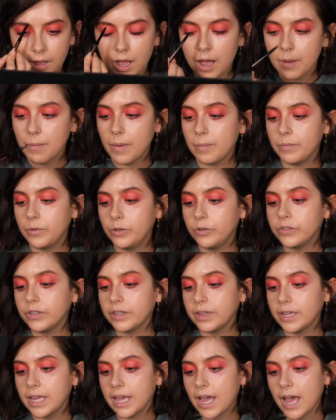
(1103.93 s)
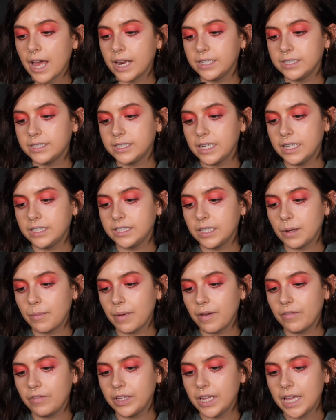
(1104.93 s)
Um, I'm using the Anastasia
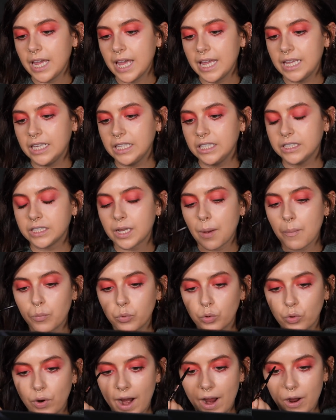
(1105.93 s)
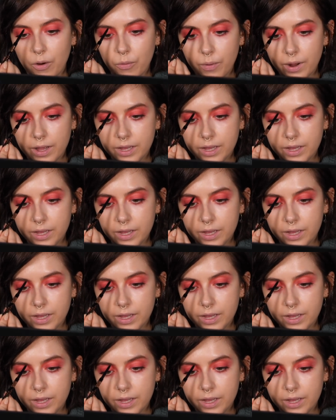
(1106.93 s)
Beverly Hills Brow